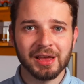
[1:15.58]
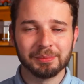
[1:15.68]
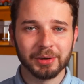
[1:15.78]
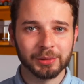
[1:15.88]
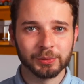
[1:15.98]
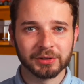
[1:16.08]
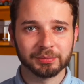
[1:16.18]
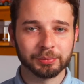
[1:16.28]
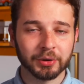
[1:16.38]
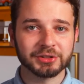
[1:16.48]
But
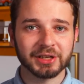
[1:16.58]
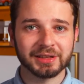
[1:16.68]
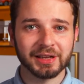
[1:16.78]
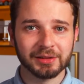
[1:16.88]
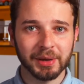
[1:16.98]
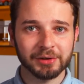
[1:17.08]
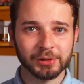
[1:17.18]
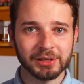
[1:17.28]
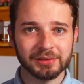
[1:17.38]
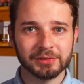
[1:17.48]
with Project Hail
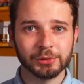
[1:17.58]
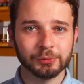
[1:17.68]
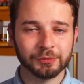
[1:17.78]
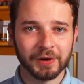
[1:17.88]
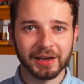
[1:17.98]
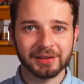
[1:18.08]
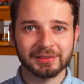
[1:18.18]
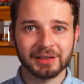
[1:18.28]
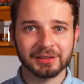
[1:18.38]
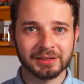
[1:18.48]
Mary, you'll
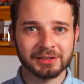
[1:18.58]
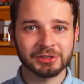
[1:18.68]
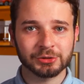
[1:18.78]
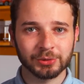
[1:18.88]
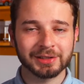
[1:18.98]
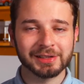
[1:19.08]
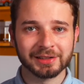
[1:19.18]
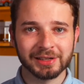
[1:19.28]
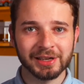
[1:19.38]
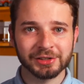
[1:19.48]
find that it strictly
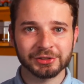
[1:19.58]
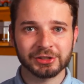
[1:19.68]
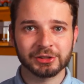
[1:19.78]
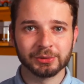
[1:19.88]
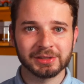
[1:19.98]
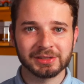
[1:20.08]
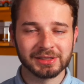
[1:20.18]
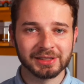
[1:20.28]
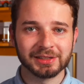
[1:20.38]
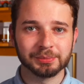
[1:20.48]
adheres to its
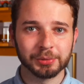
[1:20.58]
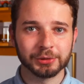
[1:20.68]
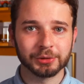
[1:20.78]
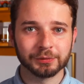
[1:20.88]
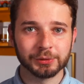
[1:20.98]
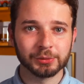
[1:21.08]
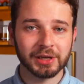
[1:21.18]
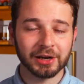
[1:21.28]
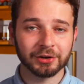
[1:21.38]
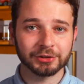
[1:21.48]
single point of view
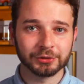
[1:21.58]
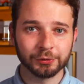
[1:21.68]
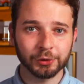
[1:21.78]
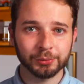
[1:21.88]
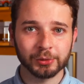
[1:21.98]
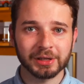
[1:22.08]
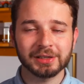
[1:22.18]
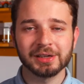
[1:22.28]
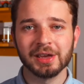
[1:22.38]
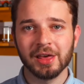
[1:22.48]
character
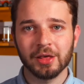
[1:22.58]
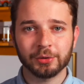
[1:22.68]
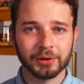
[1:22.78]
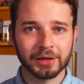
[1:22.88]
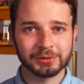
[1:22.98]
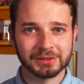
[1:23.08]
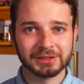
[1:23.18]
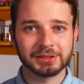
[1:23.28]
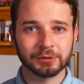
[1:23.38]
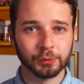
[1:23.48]
formula throughout
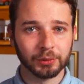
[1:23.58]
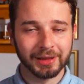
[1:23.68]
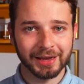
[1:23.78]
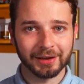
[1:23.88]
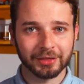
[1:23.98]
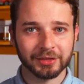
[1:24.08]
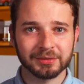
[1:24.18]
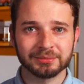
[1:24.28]
its full length.